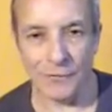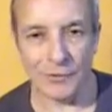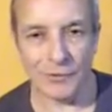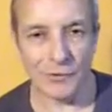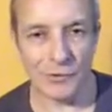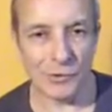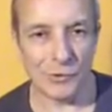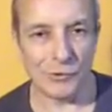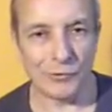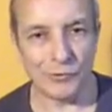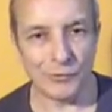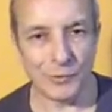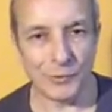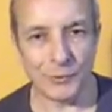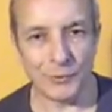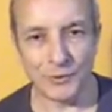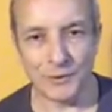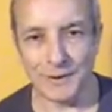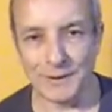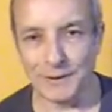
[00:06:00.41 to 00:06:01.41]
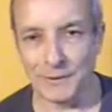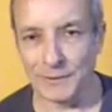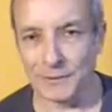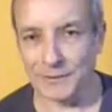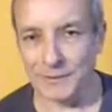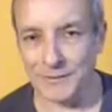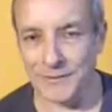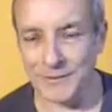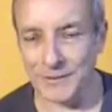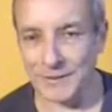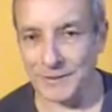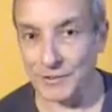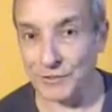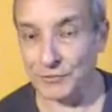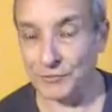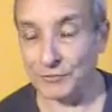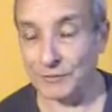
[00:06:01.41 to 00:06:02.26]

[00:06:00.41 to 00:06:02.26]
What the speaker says: the twofold egolessness